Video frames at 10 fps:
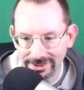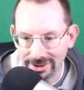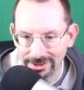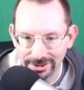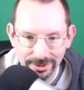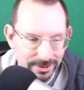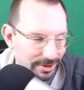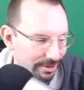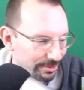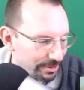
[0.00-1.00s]
on all
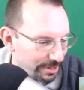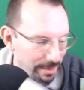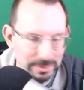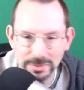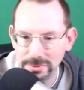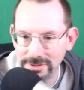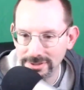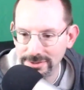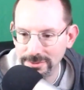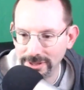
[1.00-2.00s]
your accomplishments
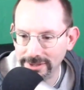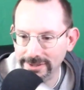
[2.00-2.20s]
this week.